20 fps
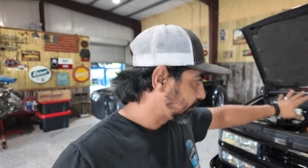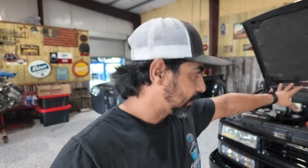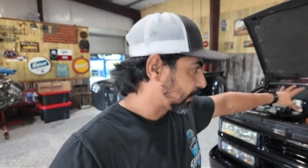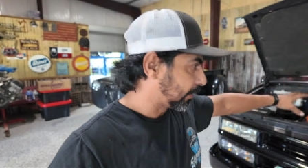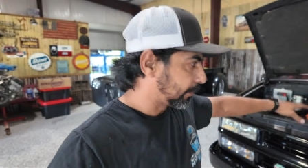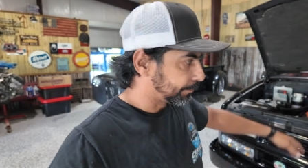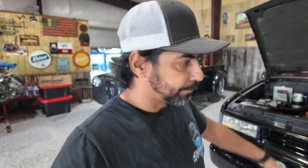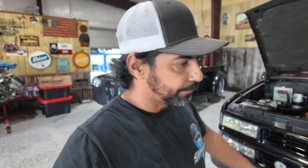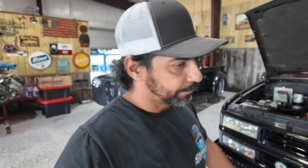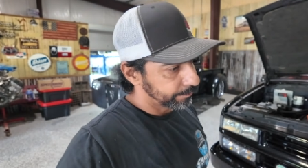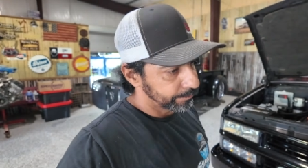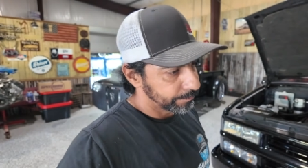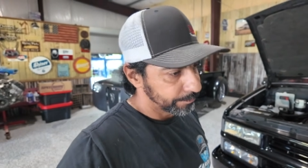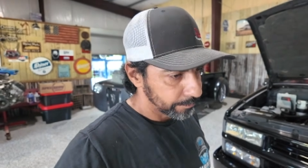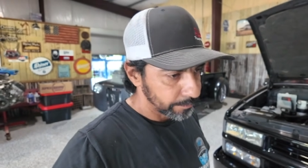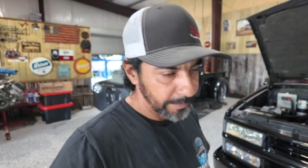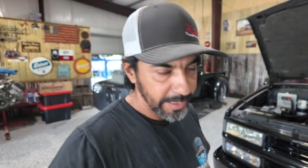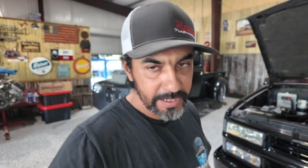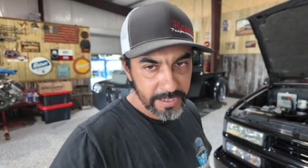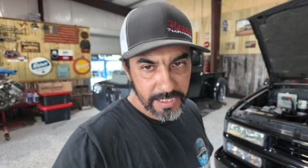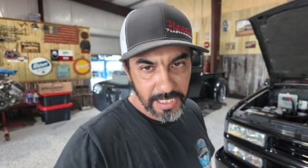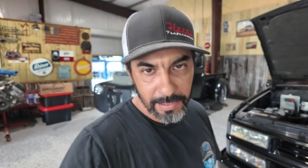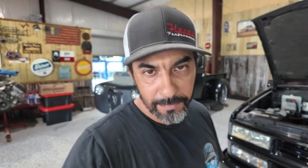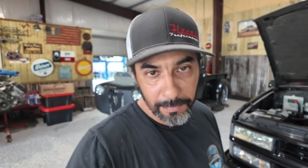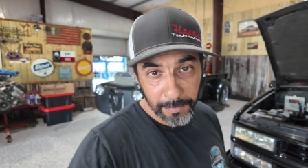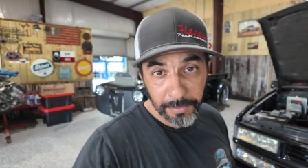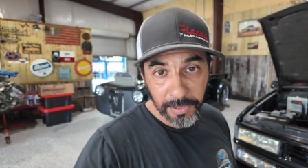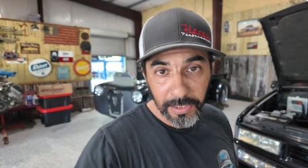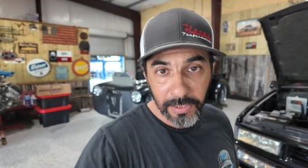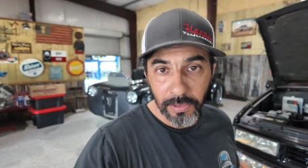In the meantime,
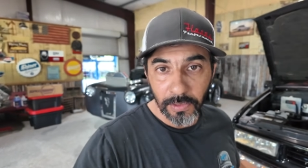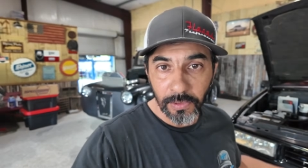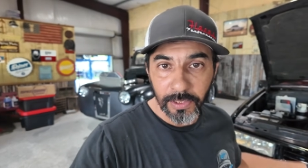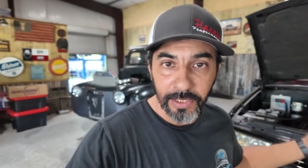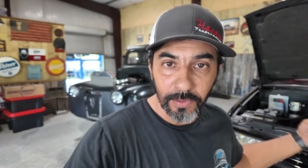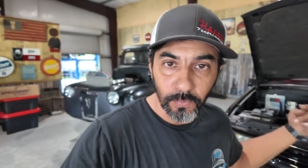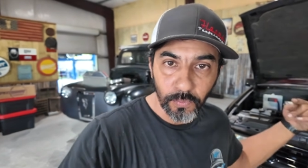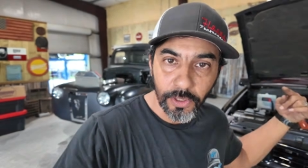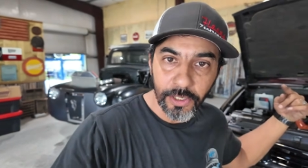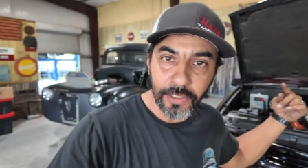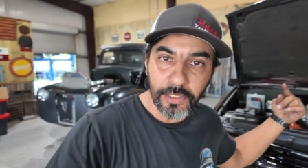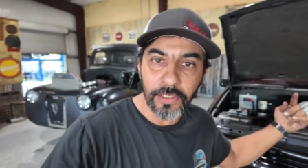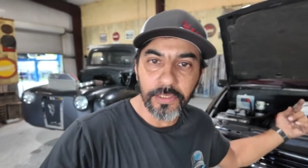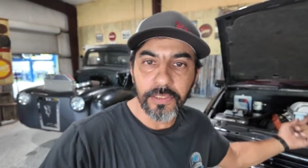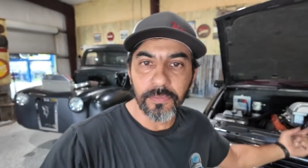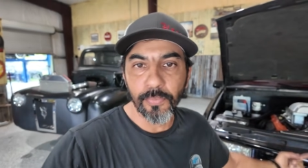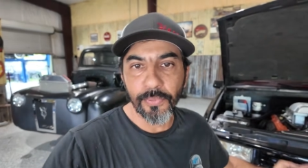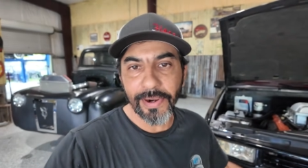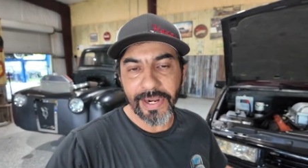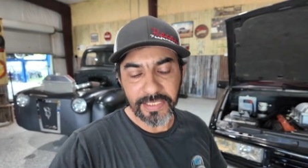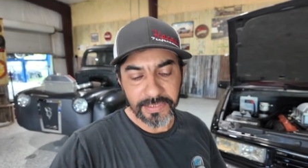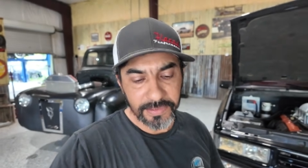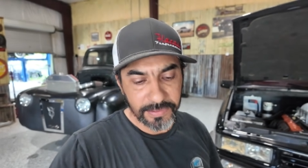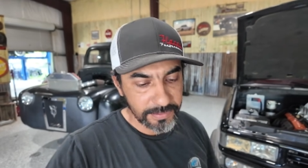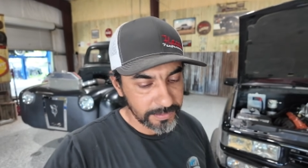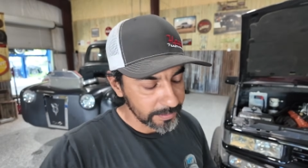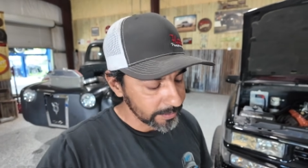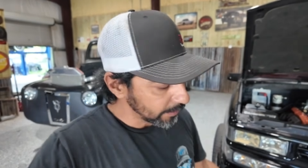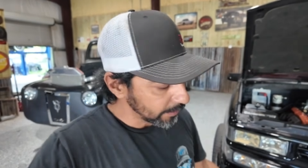I'm going to go ahead and work on the brakes.